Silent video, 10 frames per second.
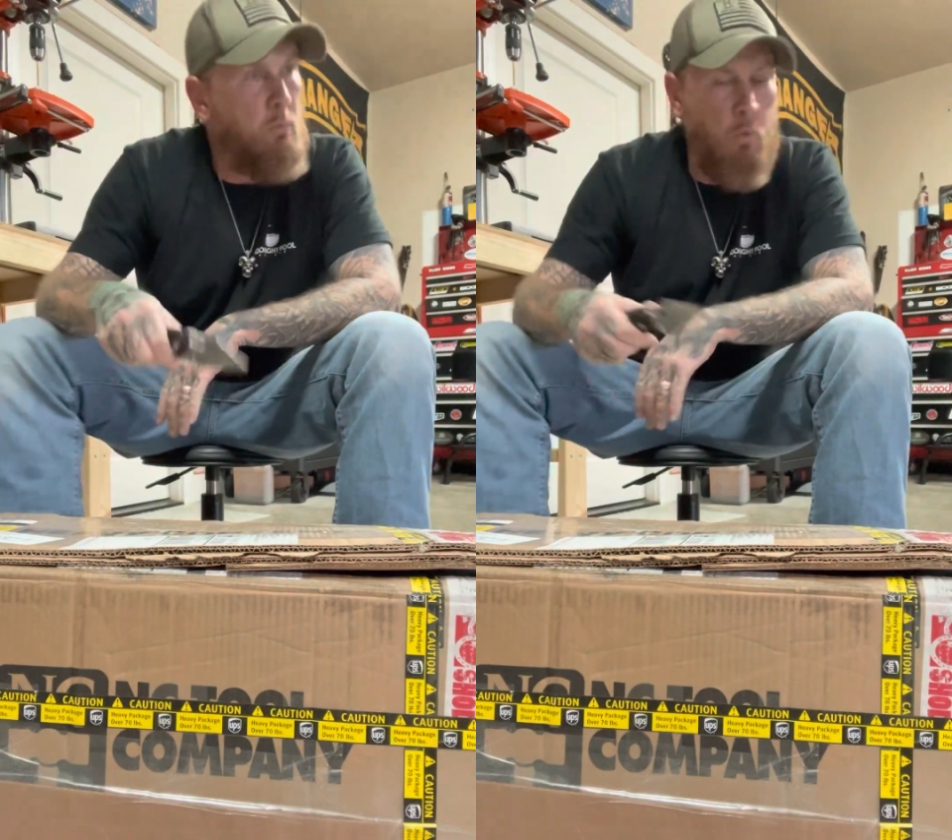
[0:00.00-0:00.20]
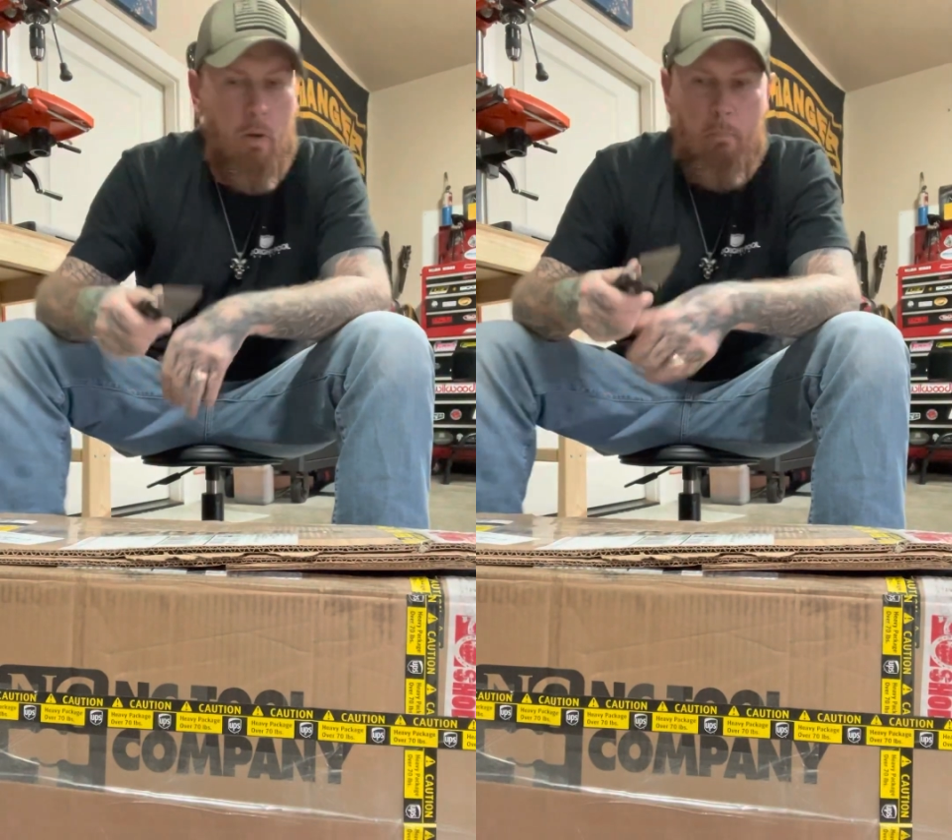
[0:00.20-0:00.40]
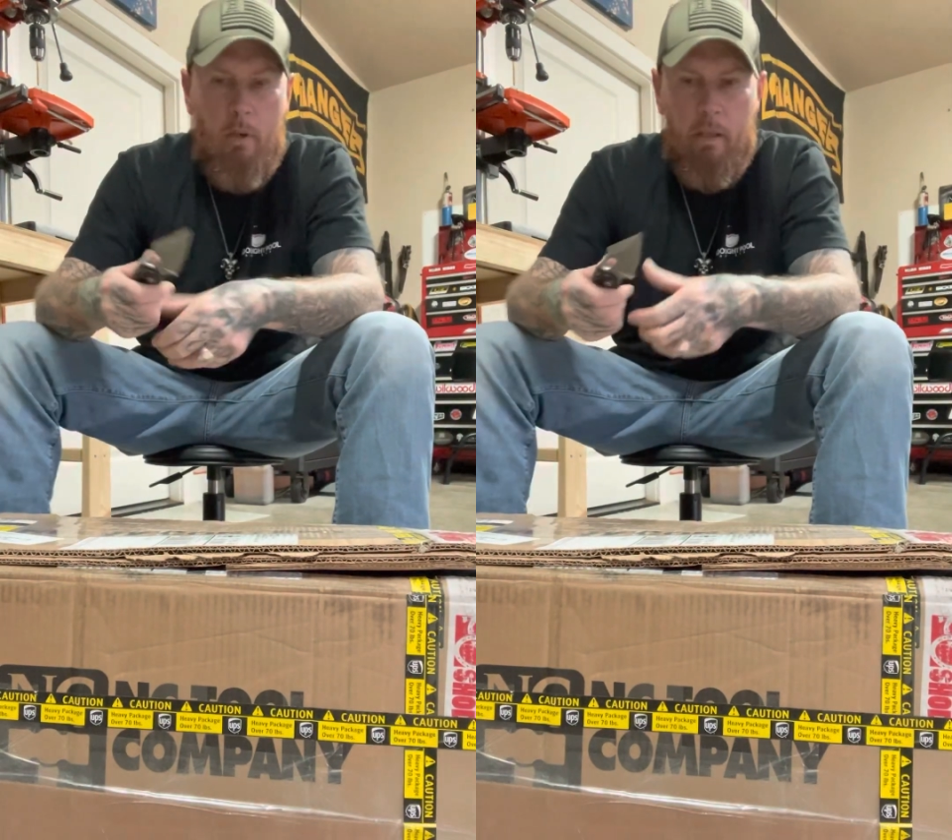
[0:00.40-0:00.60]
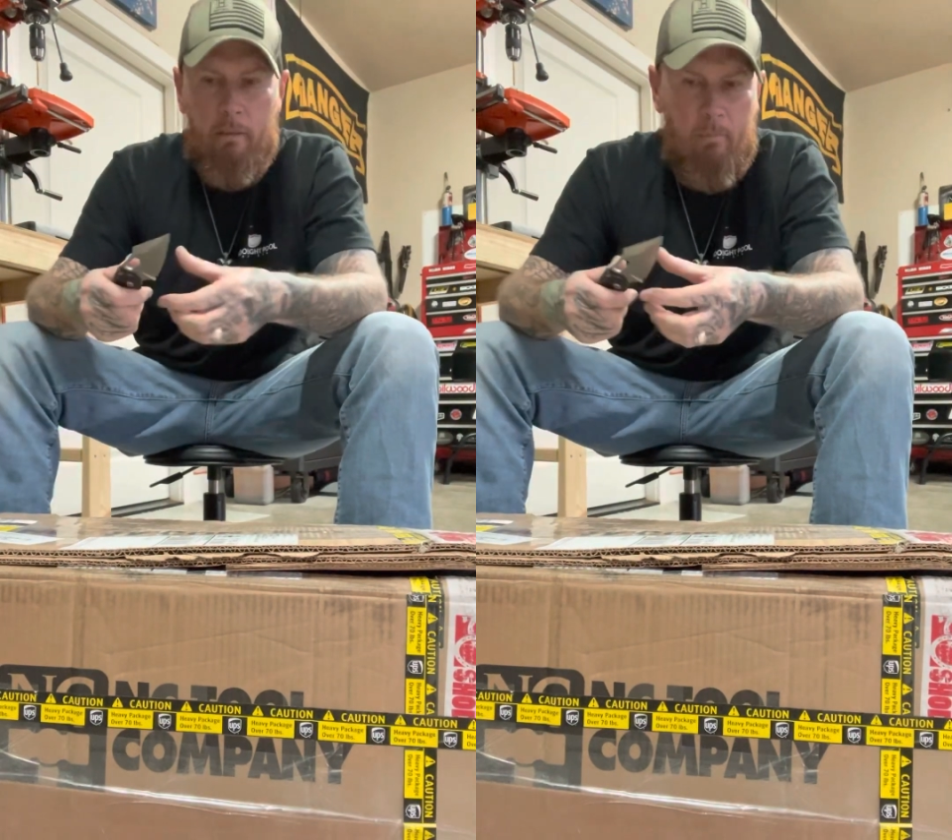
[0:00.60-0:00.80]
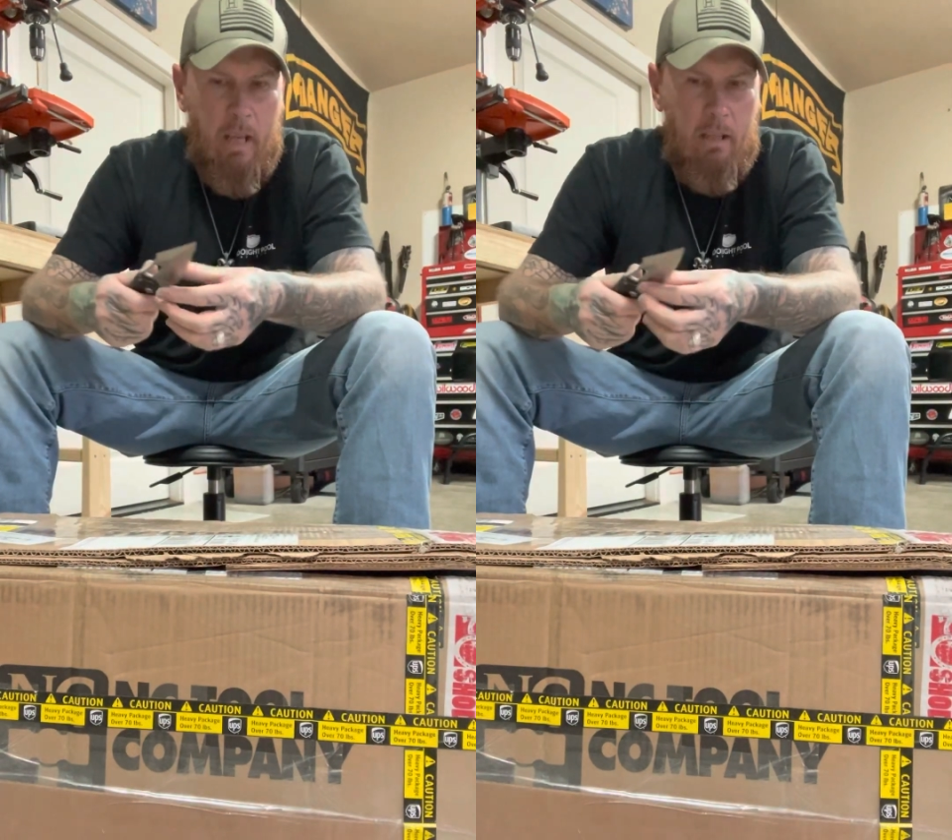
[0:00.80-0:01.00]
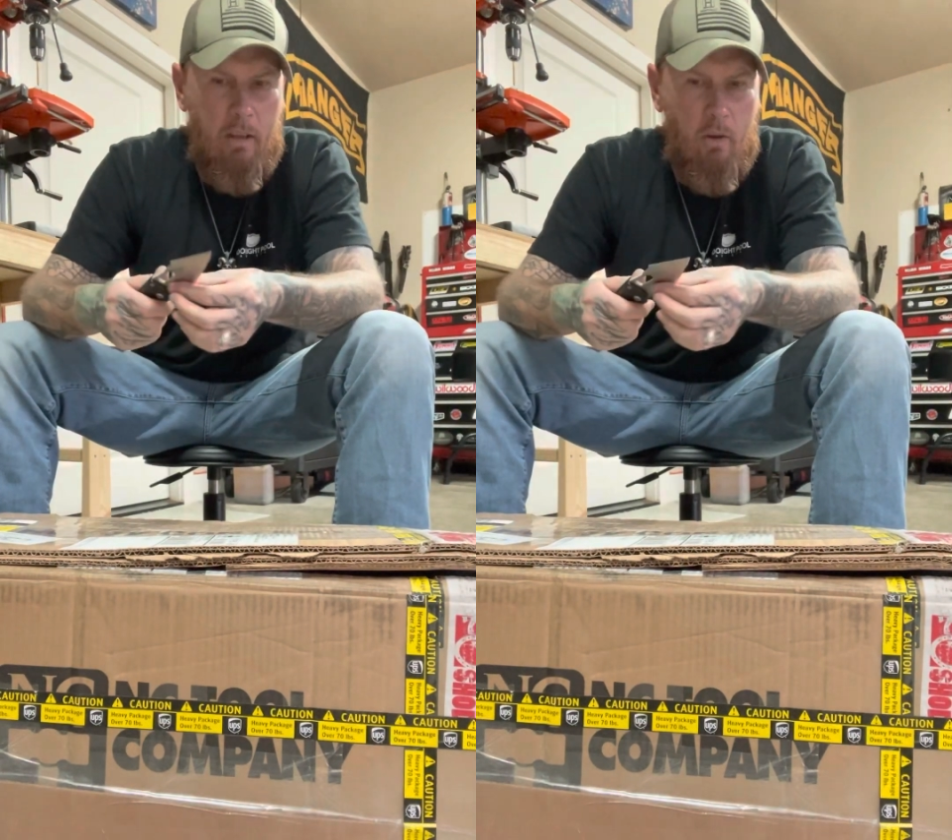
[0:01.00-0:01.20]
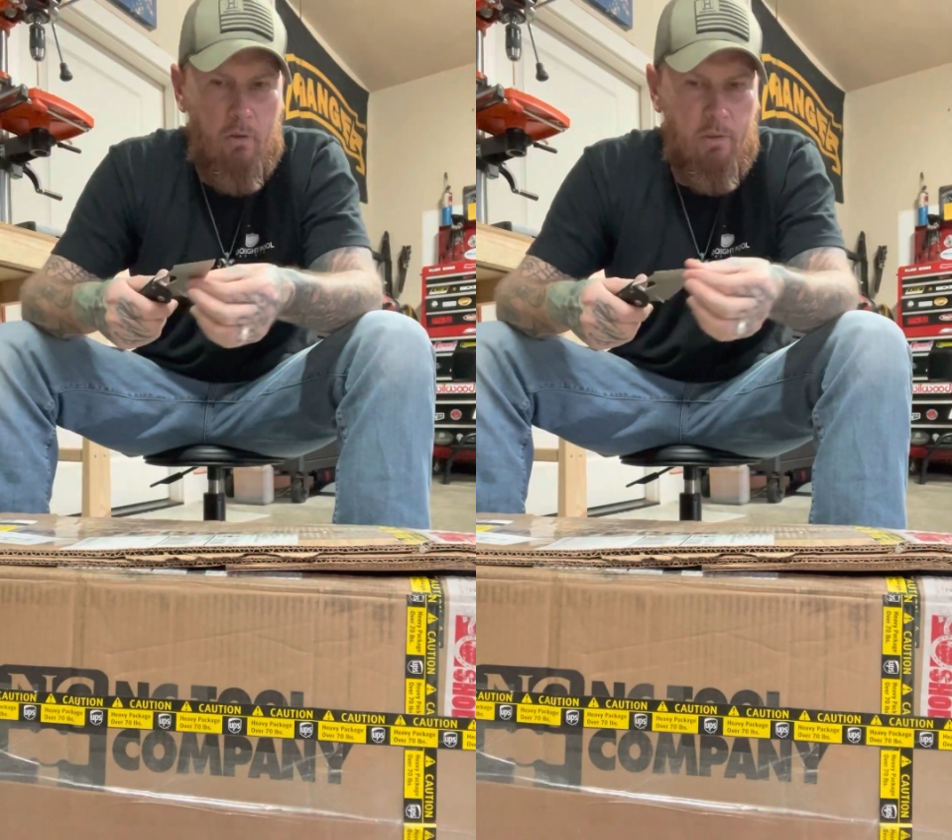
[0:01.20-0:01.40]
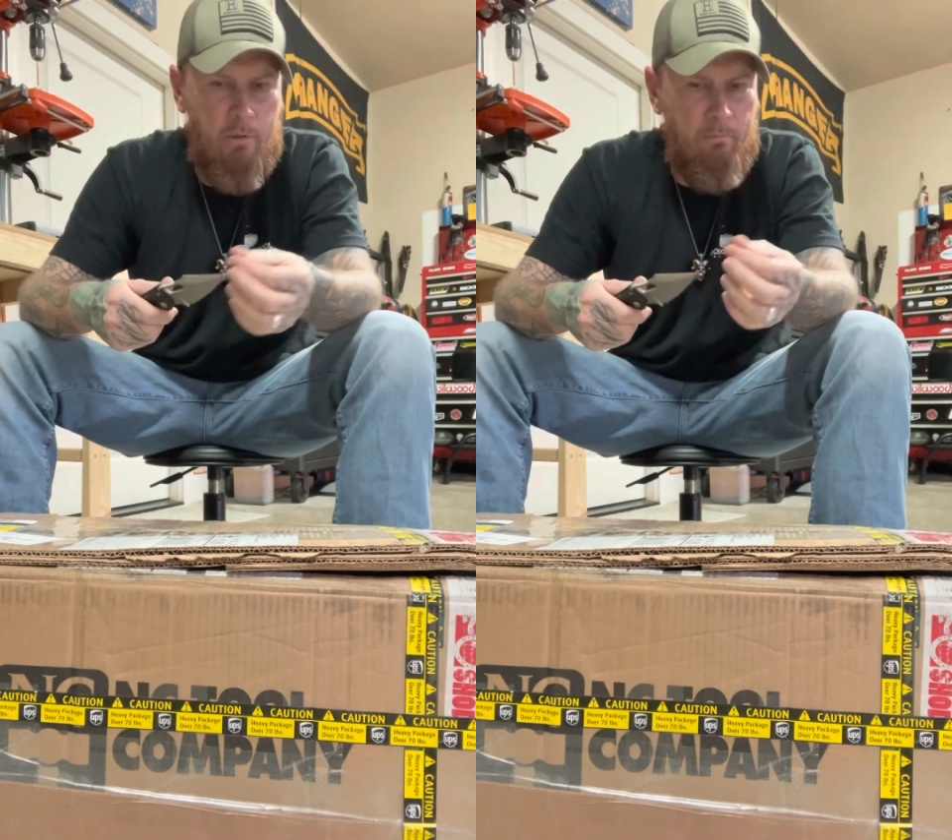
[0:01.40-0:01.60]
pretty big. And
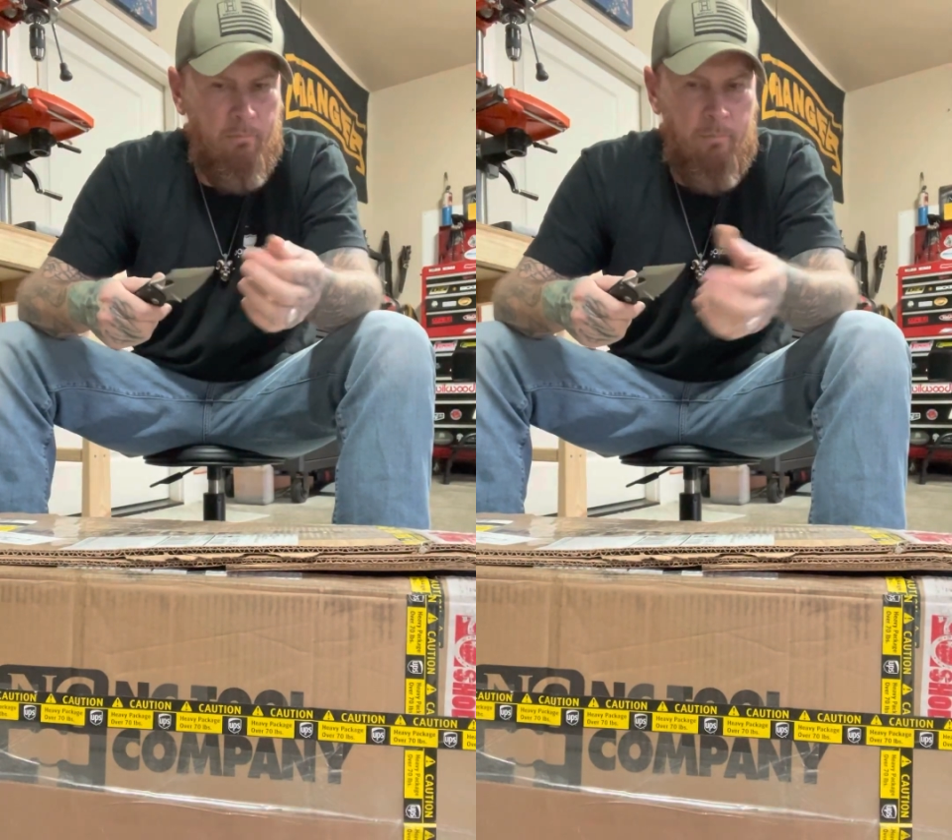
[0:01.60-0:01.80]
there's